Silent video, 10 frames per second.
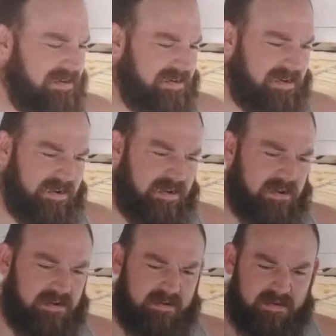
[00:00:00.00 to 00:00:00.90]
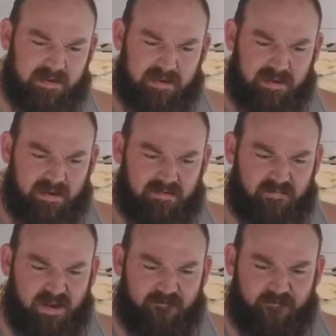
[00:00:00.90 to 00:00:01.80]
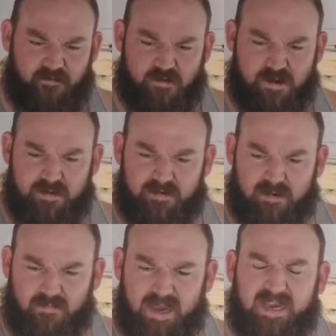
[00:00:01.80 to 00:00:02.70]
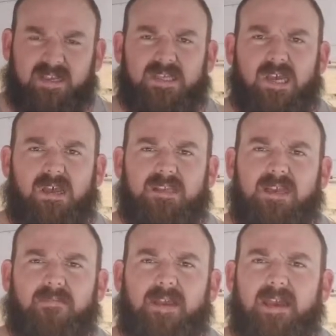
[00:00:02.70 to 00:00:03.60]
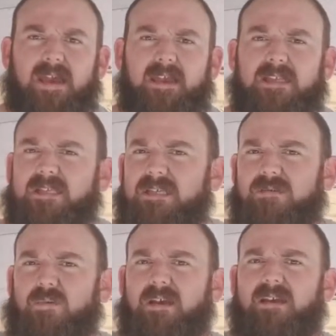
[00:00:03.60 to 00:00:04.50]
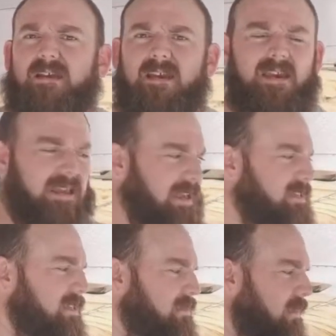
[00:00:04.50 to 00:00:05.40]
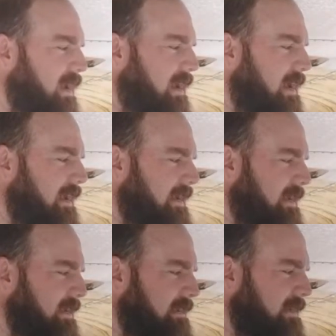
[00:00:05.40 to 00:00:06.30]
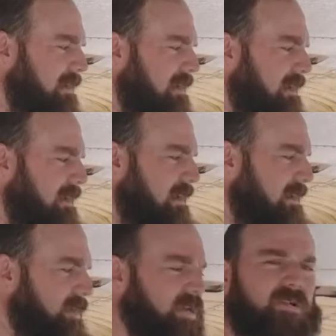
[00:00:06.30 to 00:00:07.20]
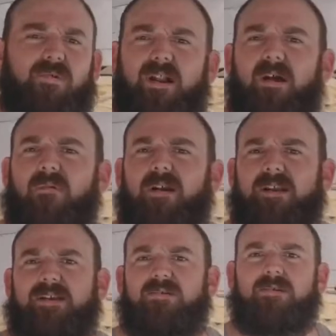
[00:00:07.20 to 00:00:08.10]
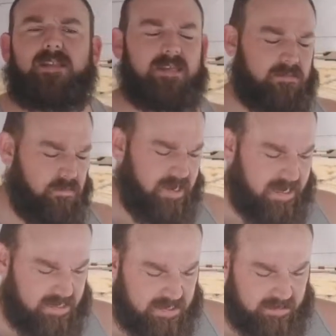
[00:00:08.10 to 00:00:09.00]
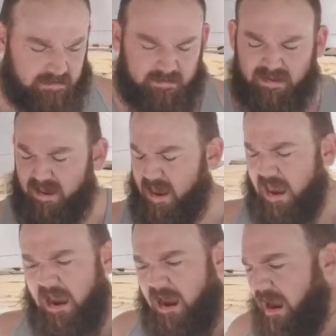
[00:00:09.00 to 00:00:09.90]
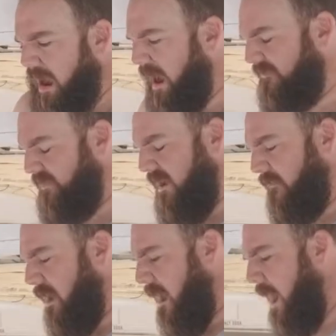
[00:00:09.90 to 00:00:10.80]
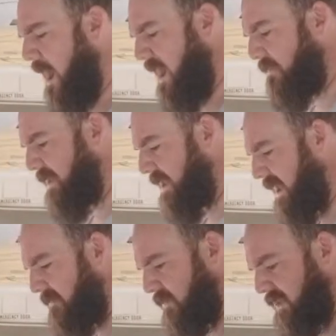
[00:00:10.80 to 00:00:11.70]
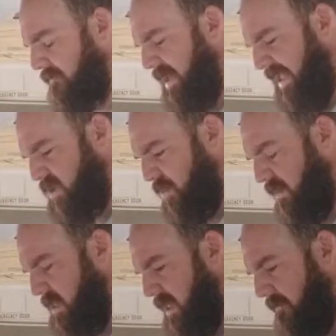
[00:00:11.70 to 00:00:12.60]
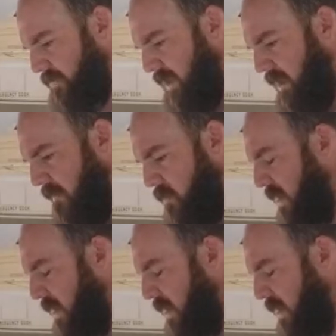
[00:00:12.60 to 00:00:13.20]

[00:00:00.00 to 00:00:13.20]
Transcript: no, I'm not for it. I'm hands-on type of guy. This is why I could do what I want to do with this bus. And I've never been able to mess with something on